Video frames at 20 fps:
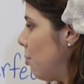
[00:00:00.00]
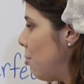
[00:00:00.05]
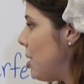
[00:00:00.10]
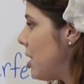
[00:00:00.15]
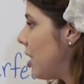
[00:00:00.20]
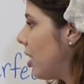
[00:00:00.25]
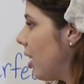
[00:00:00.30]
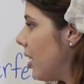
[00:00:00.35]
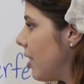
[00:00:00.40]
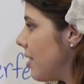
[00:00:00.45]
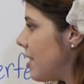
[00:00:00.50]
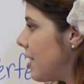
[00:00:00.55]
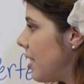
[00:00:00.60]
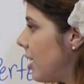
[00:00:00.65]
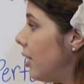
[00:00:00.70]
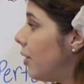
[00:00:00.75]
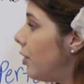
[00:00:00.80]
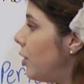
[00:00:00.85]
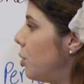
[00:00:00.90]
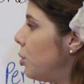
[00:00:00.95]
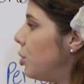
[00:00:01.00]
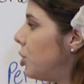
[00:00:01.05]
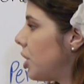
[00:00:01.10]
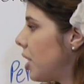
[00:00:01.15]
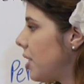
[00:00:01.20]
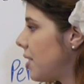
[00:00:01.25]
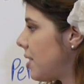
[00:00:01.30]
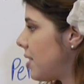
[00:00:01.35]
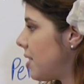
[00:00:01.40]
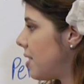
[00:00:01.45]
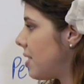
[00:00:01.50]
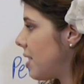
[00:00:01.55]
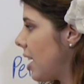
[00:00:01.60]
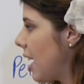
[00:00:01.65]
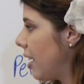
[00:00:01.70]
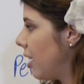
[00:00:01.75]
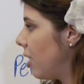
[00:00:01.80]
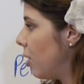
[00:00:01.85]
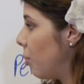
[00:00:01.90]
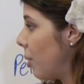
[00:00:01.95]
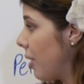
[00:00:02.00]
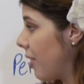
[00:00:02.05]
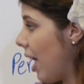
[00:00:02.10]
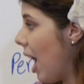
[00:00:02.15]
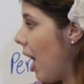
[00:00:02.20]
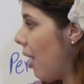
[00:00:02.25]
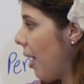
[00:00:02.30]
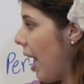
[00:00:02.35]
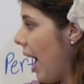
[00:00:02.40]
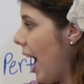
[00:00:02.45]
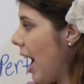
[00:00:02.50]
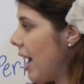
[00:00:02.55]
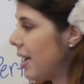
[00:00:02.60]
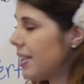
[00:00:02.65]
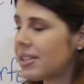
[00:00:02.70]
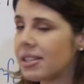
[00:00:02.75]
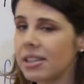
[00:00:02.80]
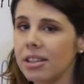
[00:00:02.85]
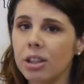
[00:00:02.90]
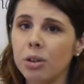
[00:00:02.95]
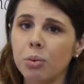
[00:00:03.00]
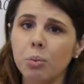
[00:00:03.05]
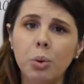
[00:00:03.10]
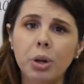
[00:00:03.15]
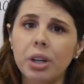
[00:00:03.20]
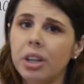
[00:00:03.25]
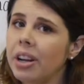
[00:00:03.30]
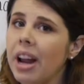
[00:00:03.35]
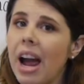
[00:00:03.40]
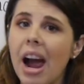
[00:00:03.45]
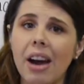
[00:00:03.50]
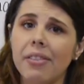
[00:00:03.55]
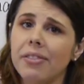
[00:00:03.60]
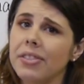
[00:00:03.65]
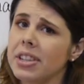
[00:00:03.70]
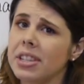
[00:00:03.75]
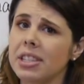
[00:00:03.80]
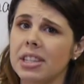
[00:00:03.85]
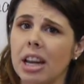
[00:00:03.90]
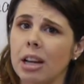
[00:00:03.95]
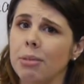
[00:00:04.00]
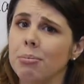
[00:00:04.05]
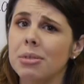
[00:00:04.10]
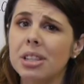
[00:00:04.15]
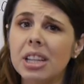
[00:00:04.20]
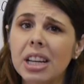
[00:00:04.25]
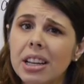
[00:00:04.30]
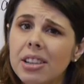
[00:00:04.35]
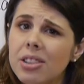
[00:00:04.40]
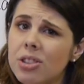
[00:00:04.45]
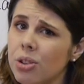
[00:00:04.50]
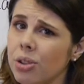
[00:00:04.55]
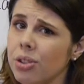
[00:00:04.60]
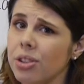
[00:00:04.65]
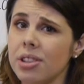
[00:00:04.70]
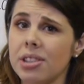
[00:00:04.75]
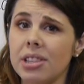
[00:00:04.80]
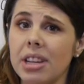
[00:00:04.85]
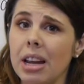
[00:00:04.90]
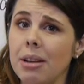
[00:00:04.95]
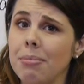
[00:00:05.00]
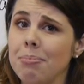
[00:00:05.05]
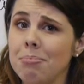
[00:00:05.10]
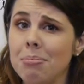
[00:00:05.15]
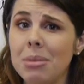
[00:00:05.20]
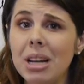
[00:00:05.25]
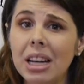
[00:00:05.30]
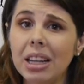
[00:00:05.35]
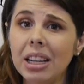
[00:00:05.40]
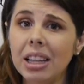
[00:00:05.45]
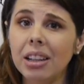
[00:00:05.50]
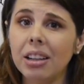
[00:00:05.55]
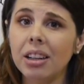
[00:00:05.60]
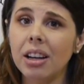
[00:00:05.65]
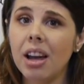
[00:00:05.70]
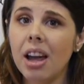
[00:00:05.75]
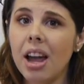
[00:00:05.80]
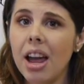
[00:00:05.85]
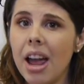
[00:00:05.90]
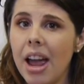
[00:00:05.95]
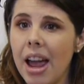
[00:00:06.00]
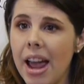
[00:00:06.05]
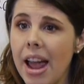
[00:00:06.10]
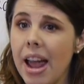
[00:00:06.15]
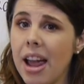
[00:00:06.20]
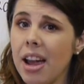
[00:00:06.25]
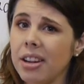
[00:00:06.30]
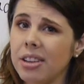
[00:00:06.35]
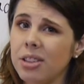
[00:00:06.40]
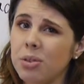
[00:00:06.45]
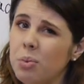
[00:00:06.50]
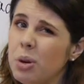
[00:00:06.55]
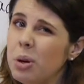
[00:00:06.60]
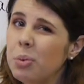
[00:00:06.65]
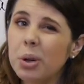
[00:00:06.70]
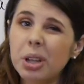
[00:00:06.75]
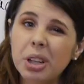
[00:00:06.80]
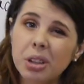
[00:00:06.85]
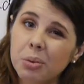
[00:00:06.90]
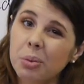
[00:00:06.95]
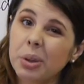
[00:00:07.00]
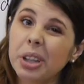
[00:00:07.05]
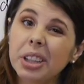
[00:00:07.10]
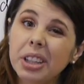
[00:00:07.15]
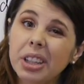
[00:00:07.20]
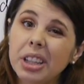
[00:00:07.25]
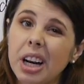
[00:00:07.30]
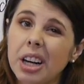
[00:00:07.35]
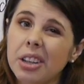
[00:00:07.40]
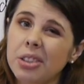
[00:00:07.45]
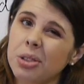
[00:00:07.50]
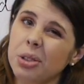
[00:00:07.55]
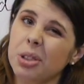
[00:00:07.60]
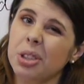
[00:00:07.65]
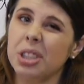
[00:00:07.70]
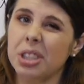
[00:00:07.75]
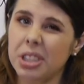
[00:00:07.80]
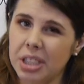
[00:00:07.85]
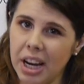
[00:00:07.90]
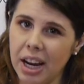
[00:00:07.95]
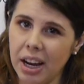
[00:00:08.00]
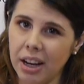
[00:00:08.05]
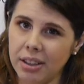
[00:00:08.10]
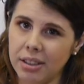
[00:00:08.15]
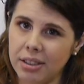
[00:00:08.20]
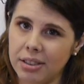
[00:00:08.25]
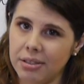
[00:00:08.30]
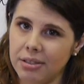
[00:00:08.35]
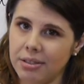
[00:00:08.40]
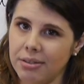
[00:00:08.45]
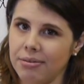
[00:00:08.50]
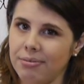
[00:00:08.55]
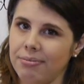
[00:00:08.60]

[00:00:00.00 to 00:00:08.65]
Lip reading: Because if you just said it without has, it wouldn't have the same tense or the same meaning, and we wouldn't really understand.